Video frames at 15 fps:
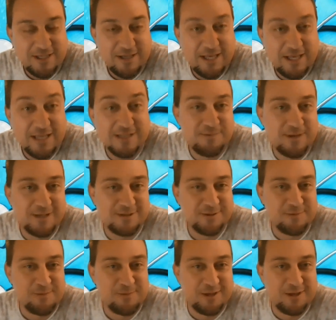his
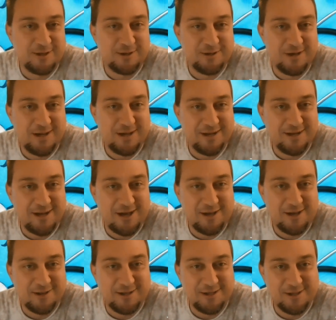special mother, and
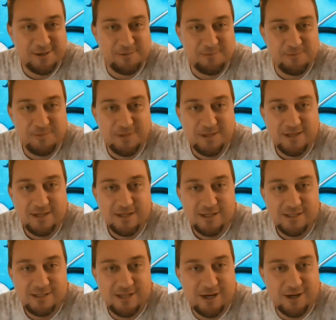I'll let him
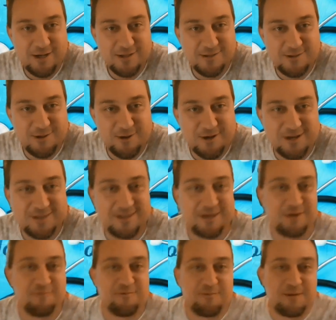share his story.
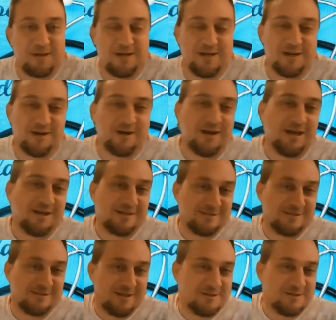Thank you for being here,
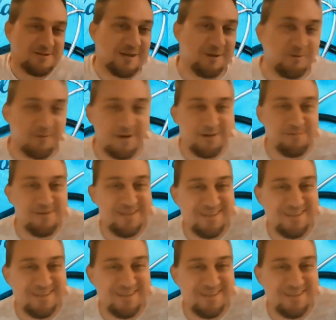Alexander. Take it away.